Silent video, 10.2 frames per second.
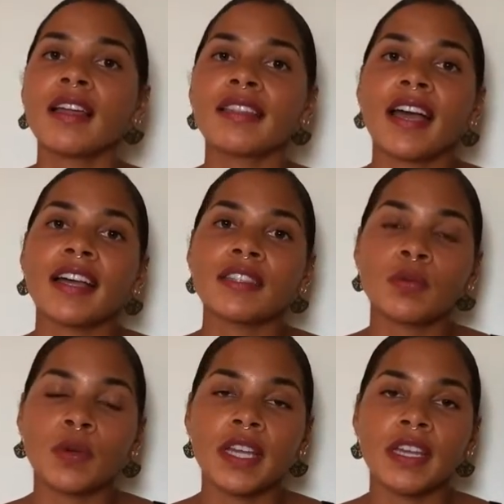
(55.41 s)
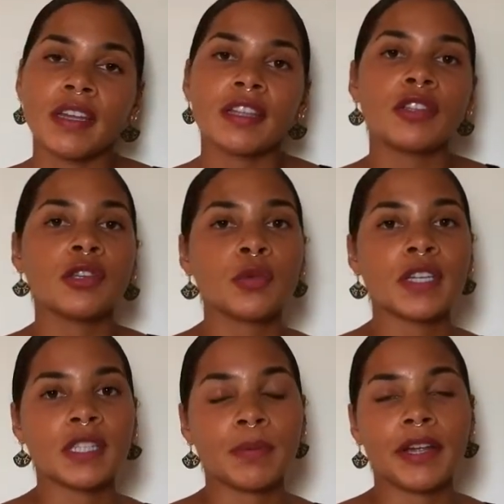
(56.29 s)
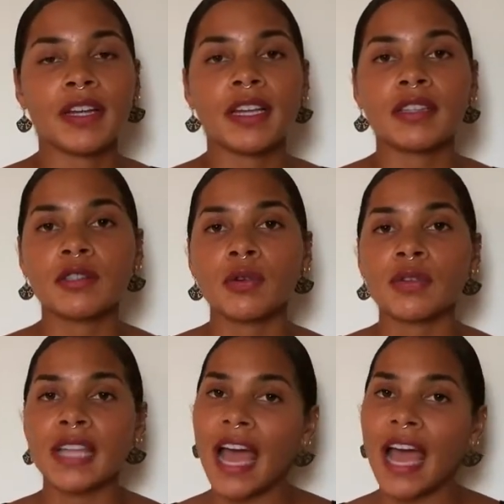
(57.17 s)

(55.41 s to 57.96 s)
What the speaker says: that's when you experience those